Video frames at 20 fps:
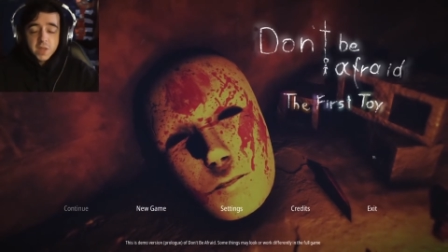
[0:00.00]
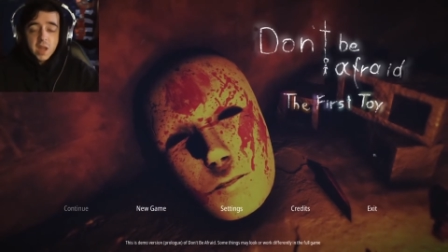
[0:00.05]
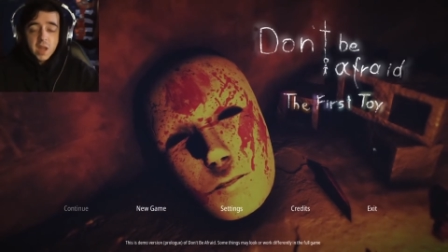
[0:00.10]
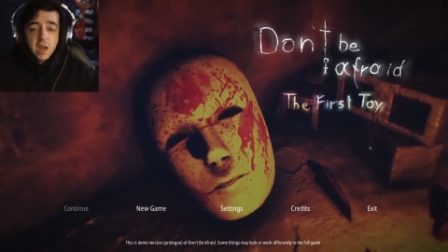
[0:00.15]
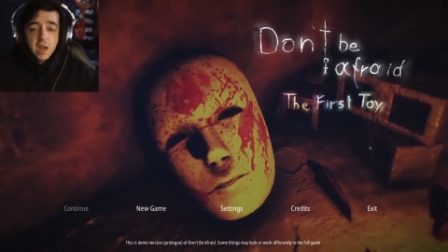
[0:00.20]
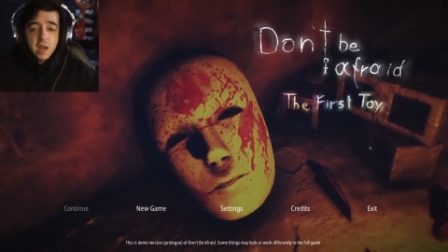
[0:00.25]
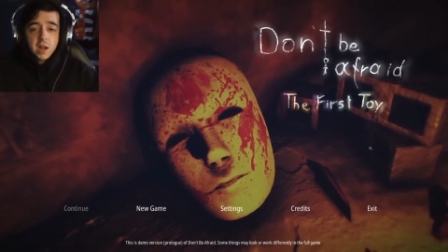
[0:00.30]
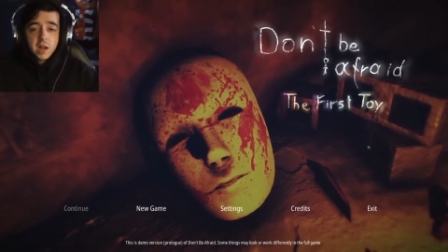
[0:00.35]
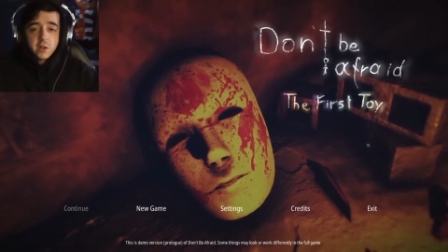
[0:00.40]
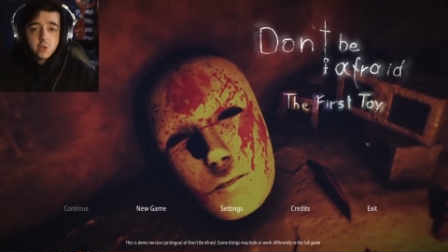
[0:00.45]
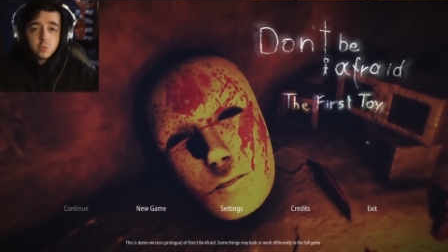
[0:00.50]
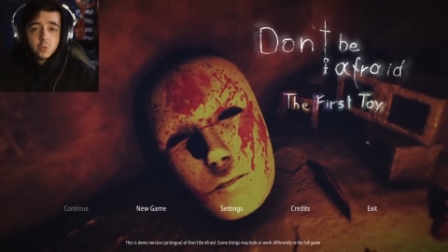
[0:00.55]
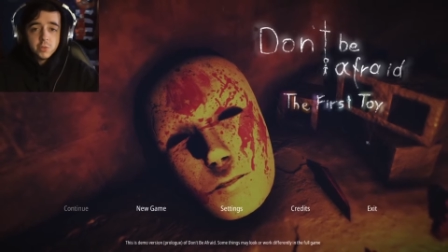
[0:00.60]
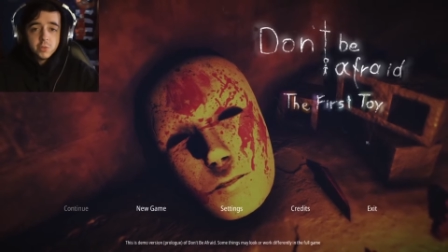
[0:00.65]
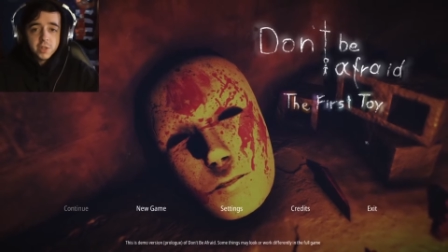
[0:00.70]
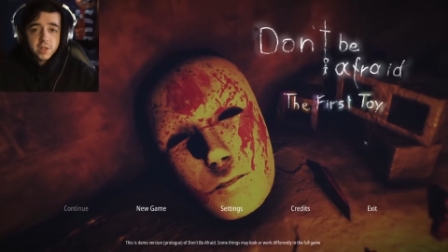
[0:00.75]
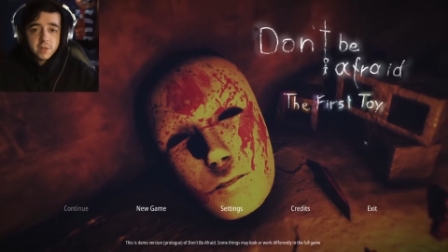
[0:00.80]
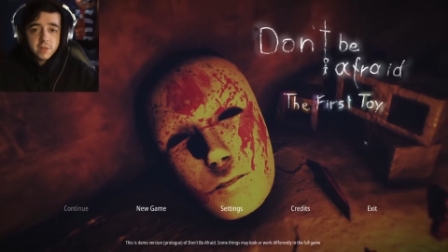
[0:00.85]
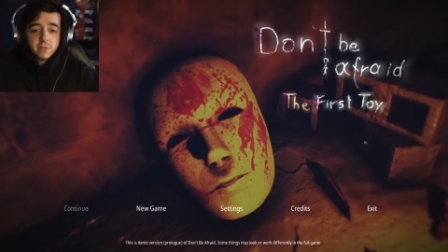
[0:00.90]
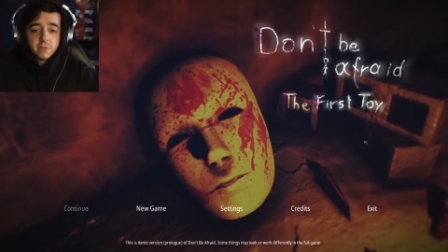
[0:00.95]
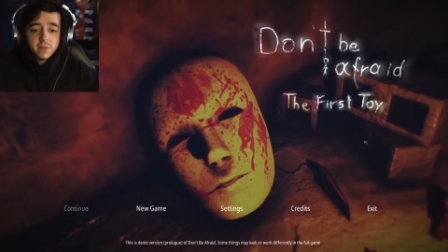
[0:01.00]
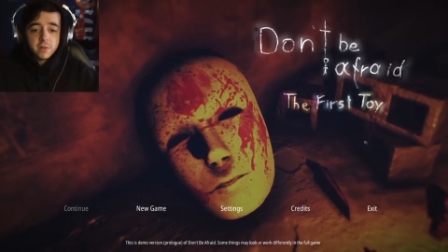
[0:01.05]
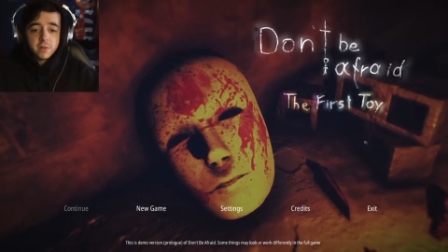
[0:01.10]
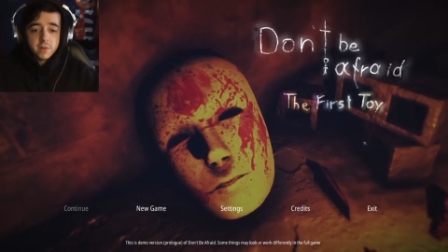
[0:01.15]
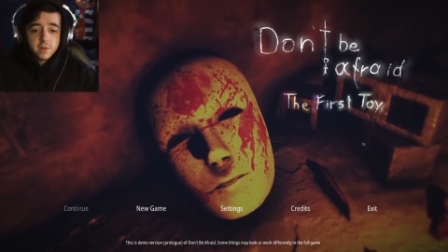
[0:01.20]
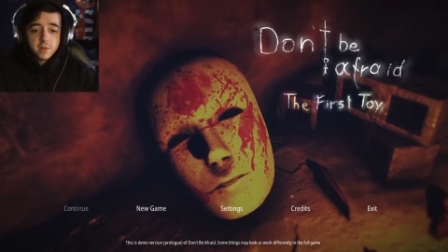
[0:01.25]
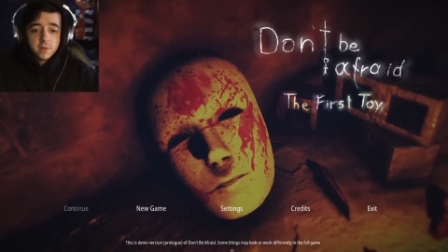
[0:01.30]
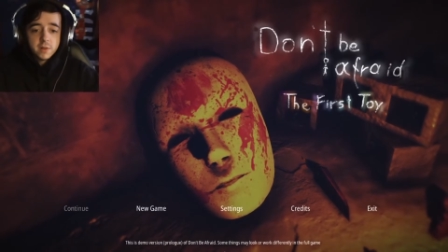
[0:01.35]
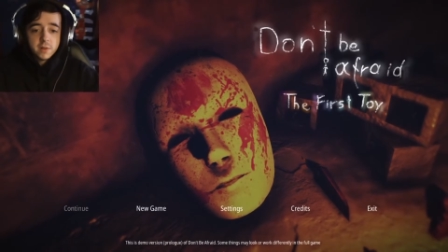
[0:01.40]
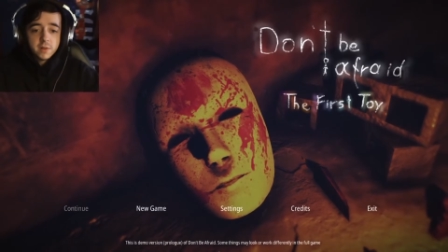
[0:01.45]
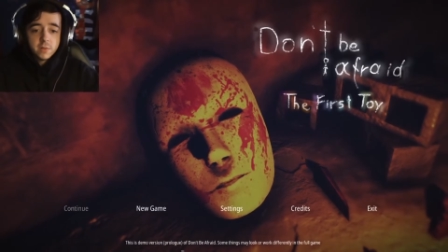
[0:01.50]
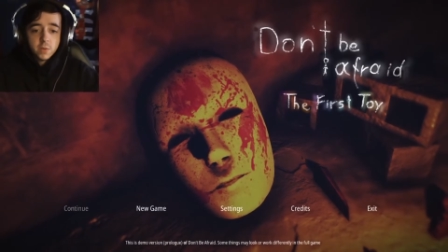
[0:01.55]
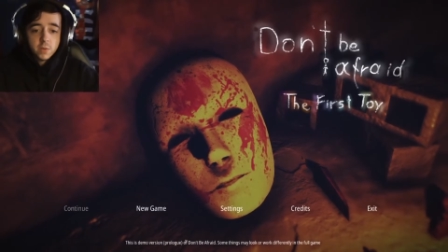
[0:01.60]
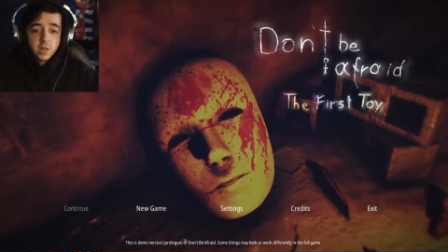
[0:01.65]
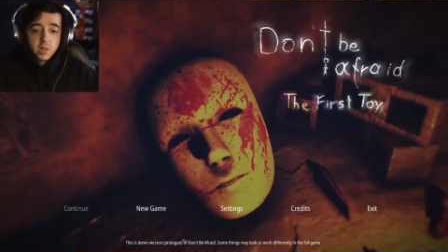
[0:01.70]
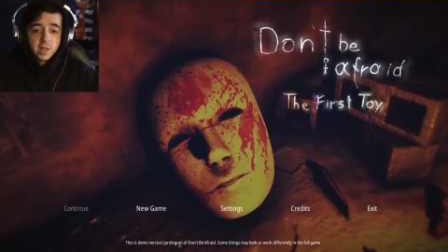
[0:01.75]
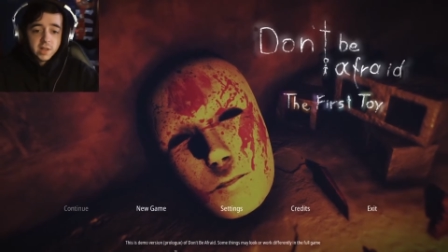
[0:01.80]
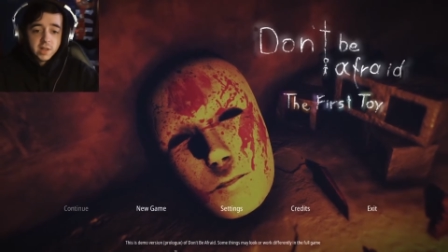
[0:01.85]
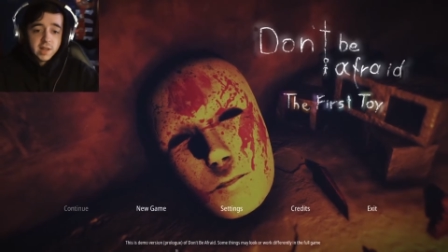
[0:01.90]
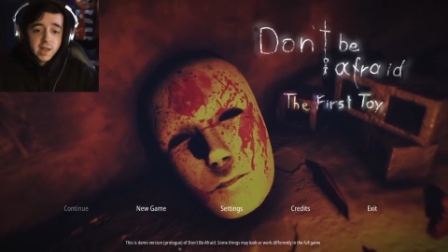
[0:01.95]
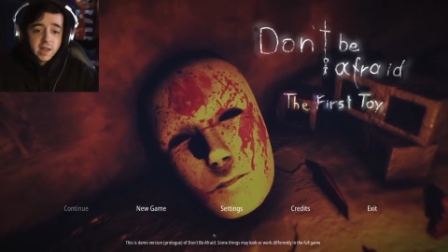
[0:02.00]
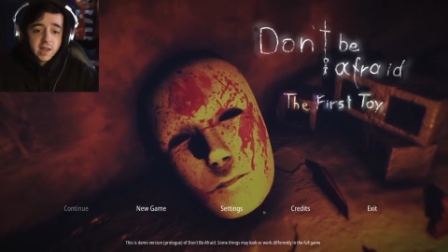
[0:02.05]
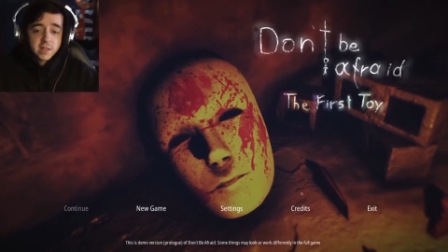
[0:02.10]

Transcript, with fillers: And I do believe, well, yeah,